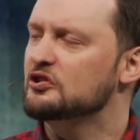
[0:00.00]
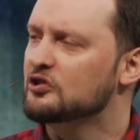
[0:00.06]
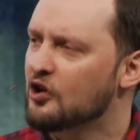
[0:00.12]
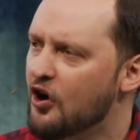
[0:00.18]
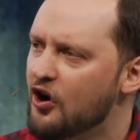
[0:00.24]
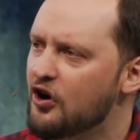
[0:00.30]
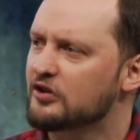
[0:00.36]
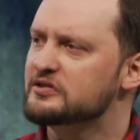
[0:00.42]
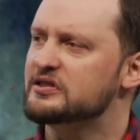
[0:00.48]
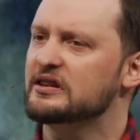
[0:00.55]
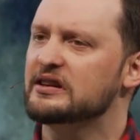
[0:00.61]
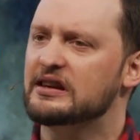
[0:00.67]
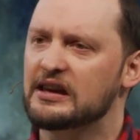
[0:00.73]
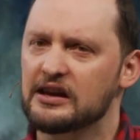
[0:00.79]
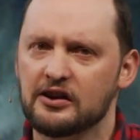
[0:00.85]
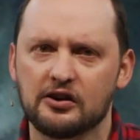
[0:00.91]
long to
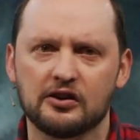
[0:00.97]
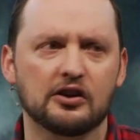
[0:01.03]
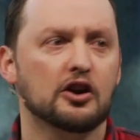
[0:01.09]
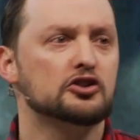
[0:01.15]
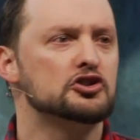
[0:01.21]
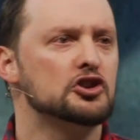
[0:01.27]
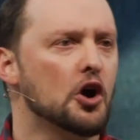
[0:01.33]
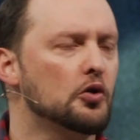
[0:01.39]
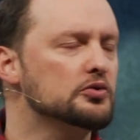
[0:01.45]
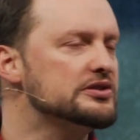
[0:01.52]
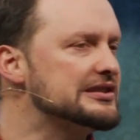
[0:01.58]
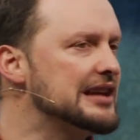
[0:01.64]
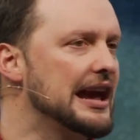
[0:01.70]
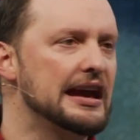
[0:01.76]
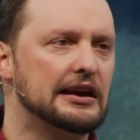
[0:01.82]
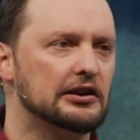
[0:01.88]
hear don't
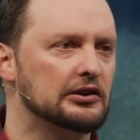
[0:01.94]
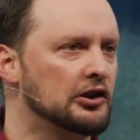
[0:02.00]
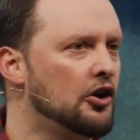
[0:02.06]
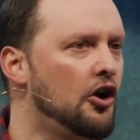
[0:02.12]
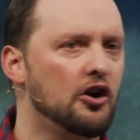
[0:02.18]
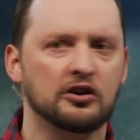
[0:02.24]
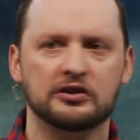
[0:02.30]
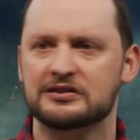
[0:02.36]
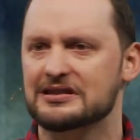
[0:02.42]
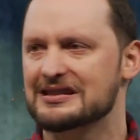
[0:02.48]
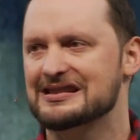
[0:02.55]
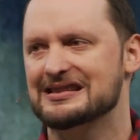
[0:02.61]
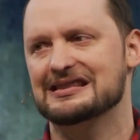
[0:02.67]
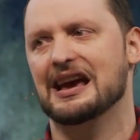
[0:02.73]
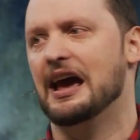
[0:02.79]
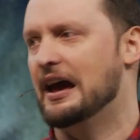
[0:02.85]
take long to
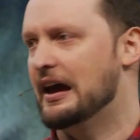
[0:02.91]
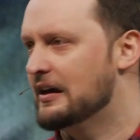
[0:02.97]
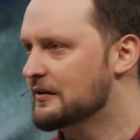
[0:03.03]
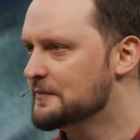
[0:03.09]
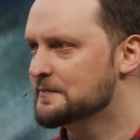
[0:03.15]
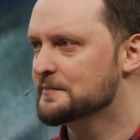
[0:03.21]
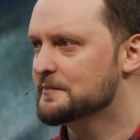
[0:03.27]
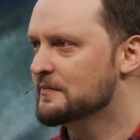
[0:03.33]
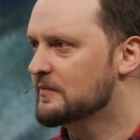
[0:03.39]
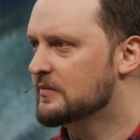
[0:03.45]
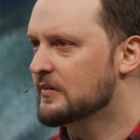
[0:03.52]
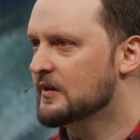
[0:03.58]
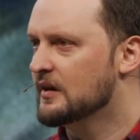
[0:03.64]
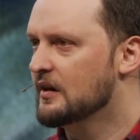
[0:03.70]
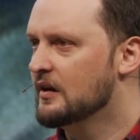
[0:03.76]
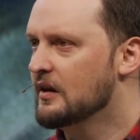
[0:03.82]
say.
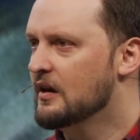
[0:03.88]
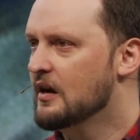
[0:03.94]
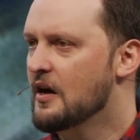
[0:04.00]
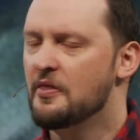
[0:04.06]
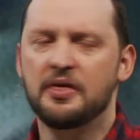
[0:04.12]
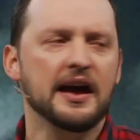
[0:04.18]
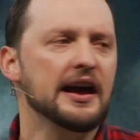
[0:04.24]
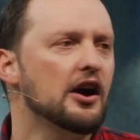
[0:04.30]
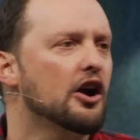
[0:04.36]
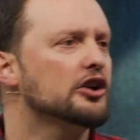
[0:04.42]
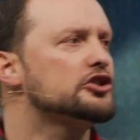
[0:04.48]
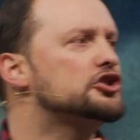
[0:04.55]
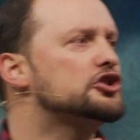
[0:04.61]
They are